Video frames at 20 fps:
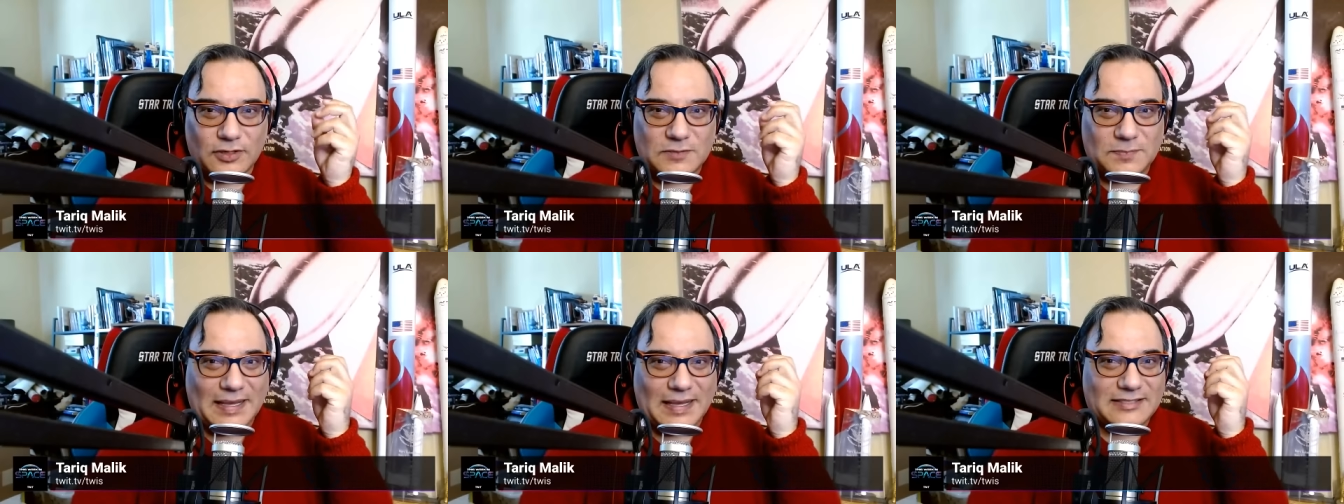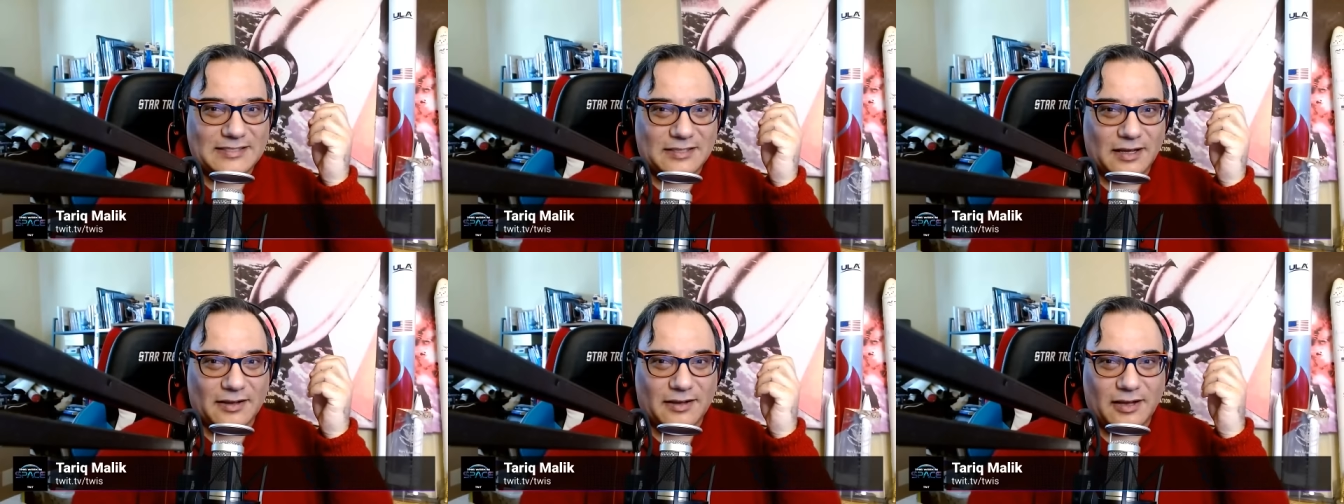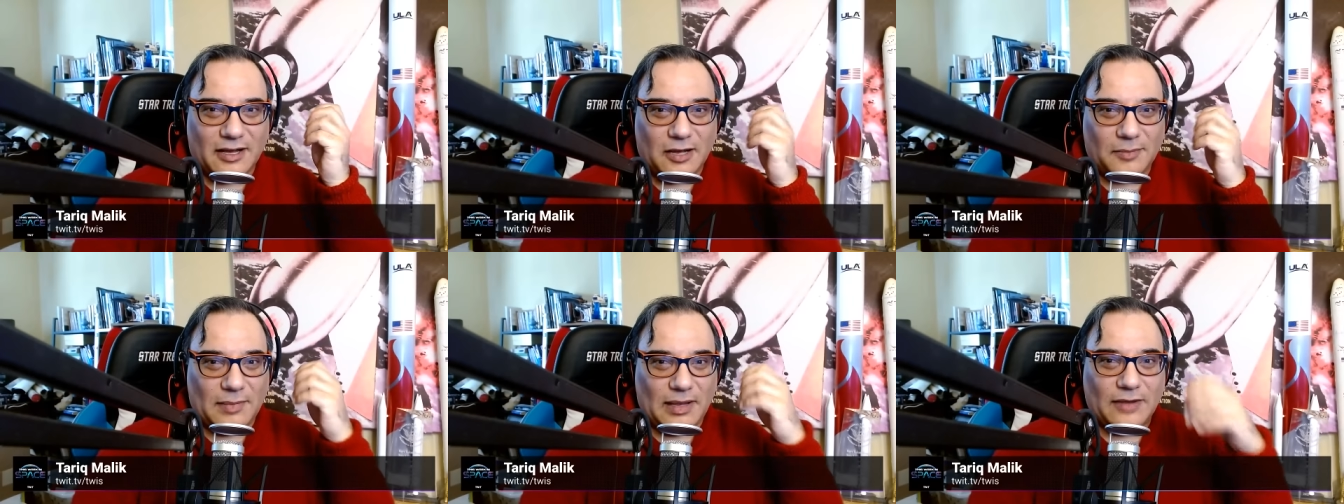
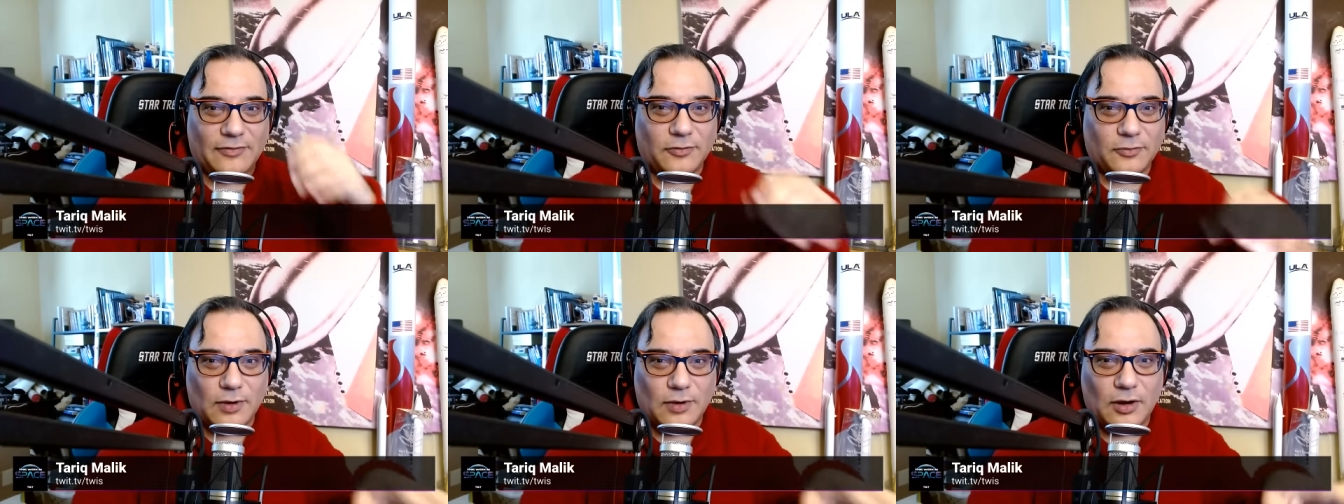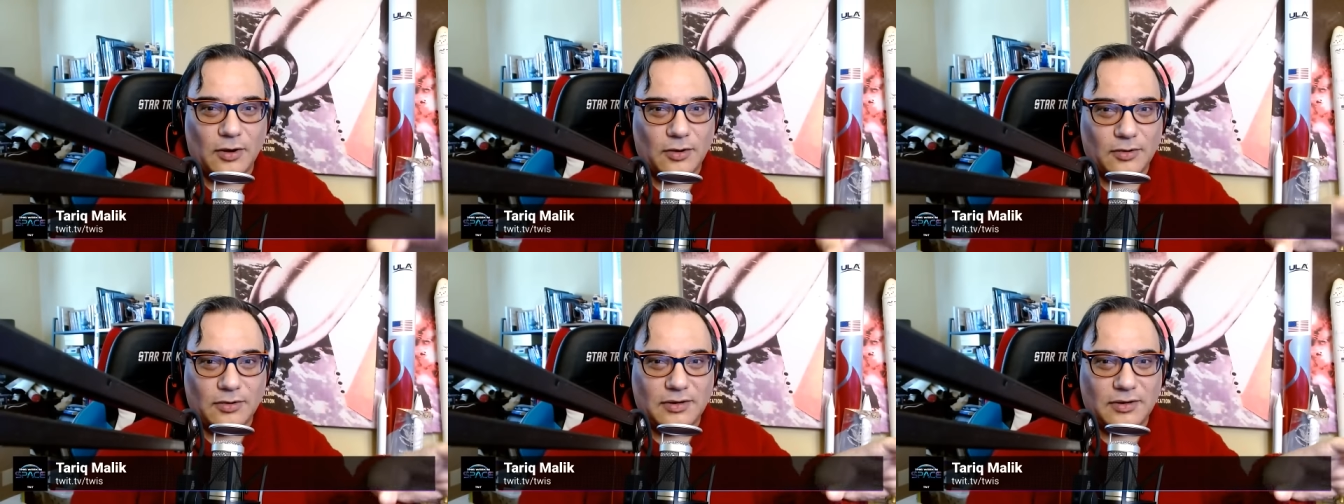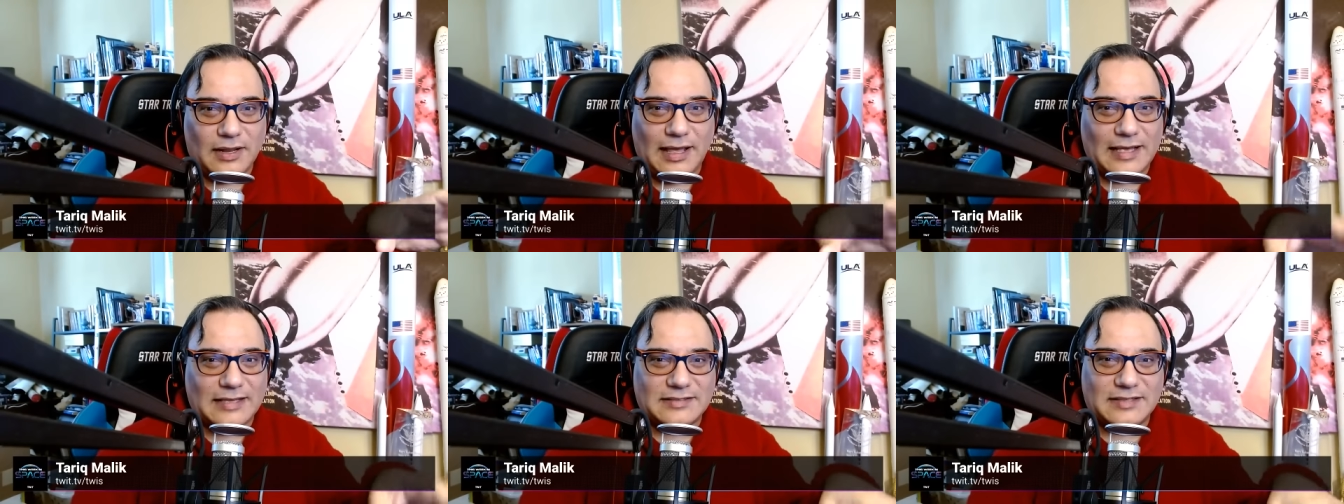space.com, I ever wrote
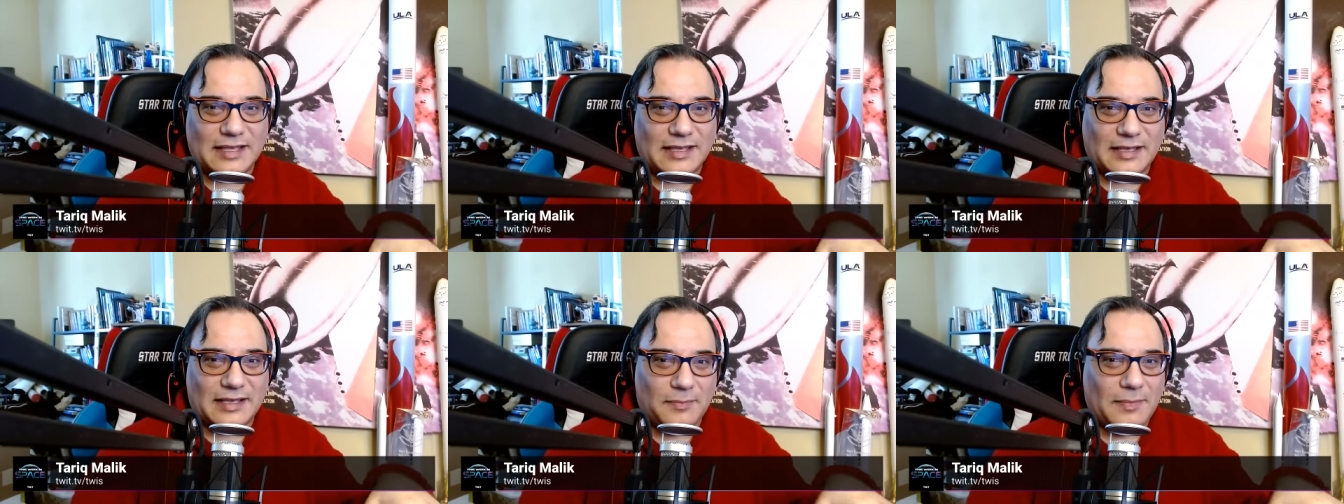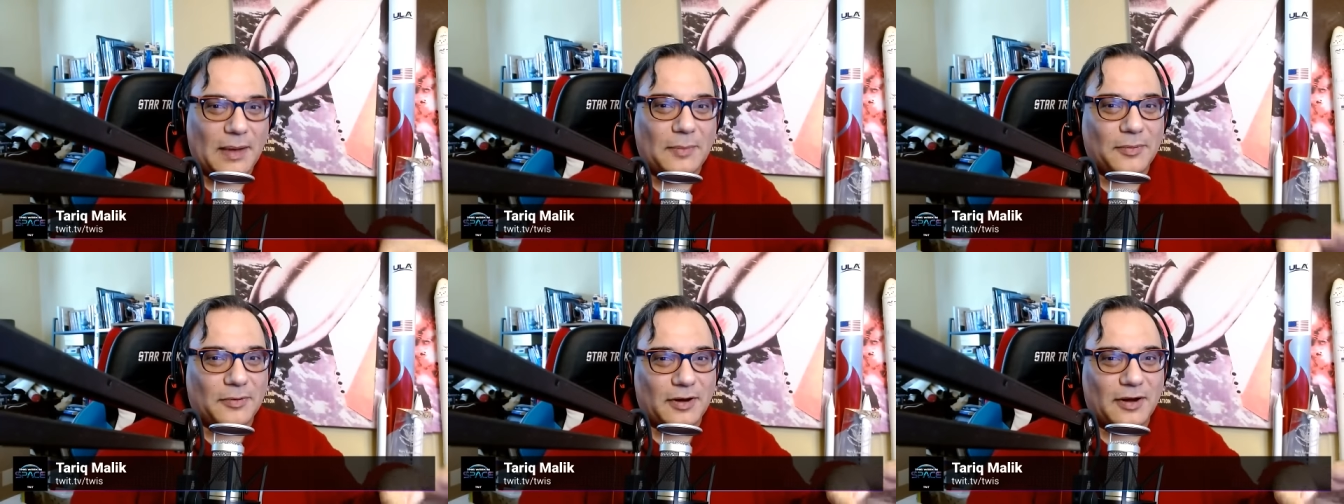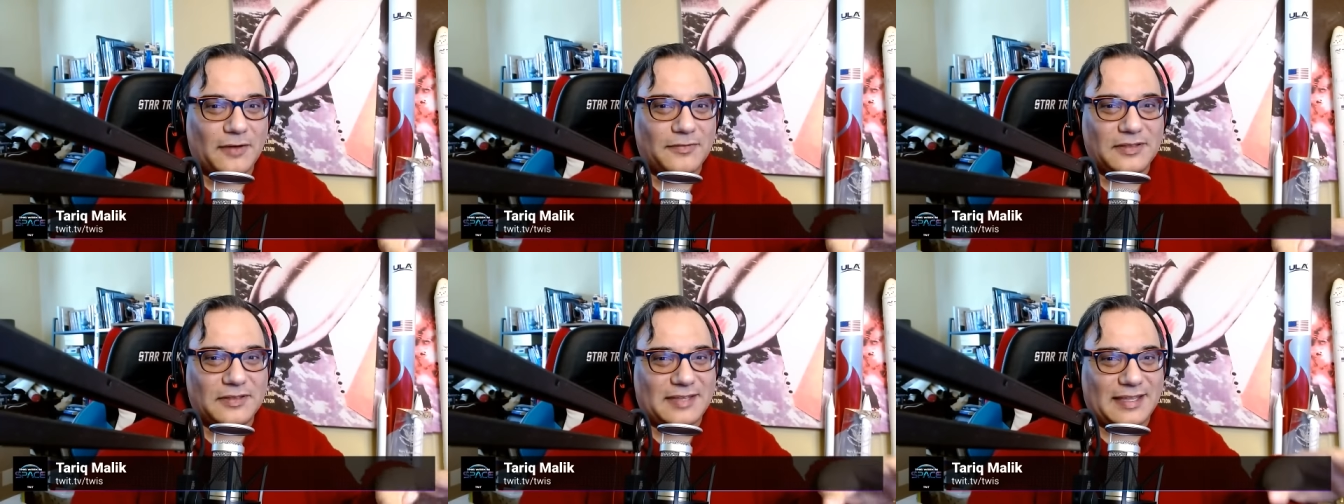as like a member
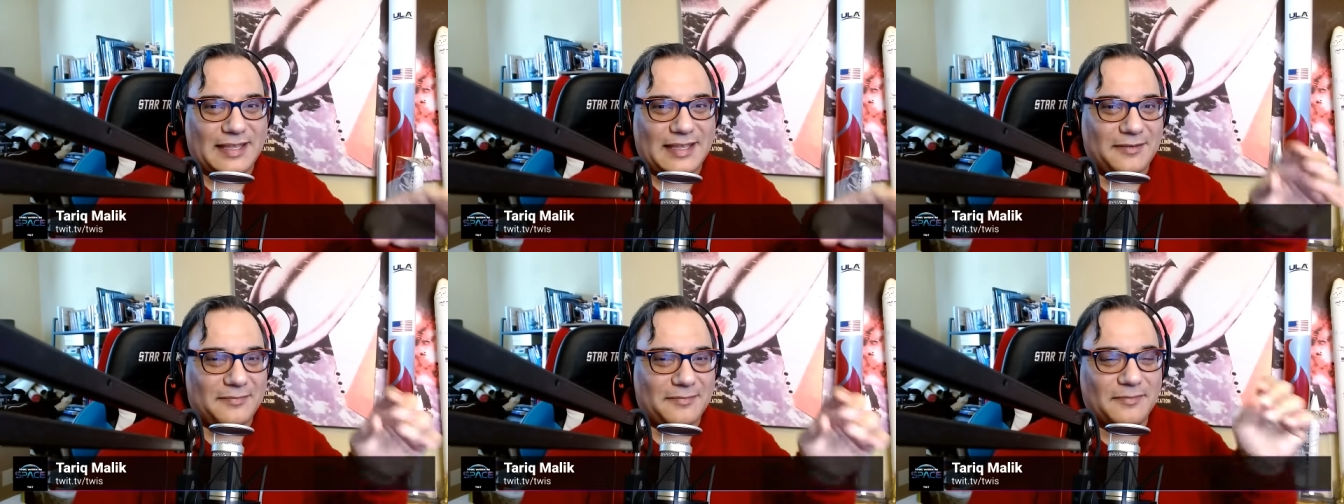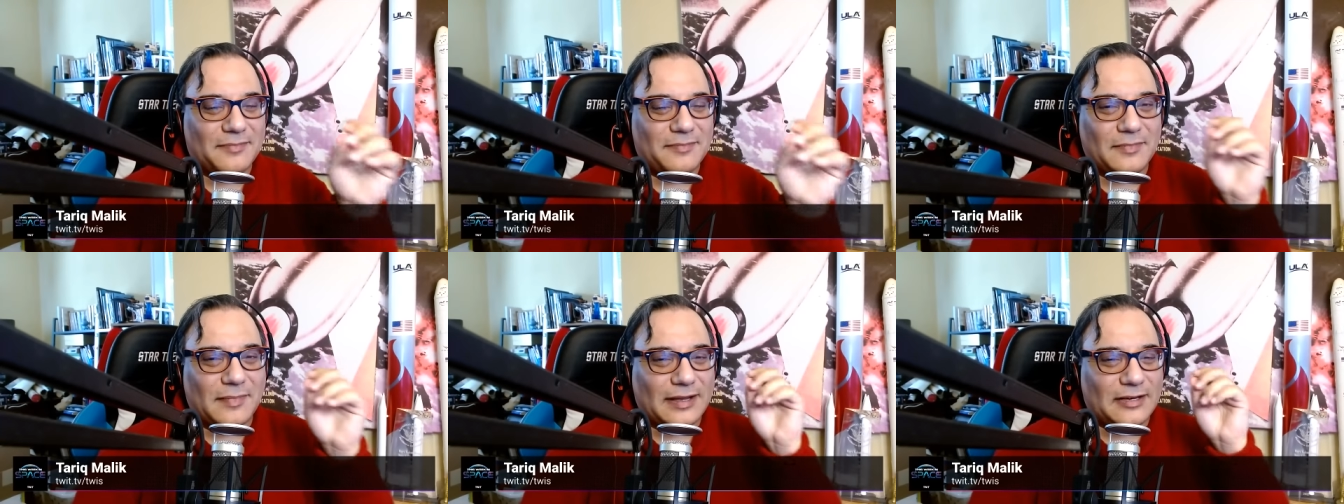of the team,